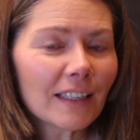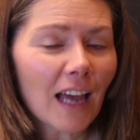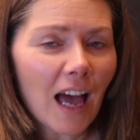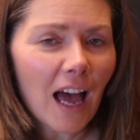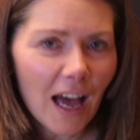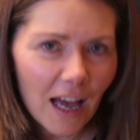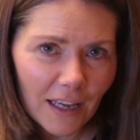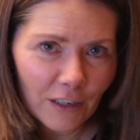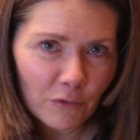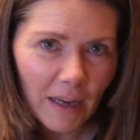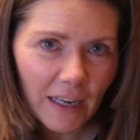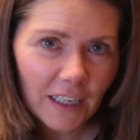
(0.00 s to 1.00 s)
ton
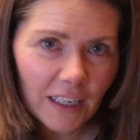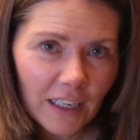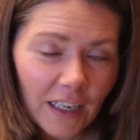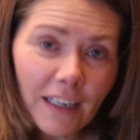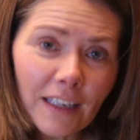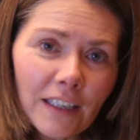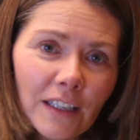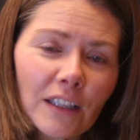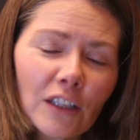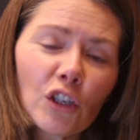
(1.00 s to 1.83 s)
of money is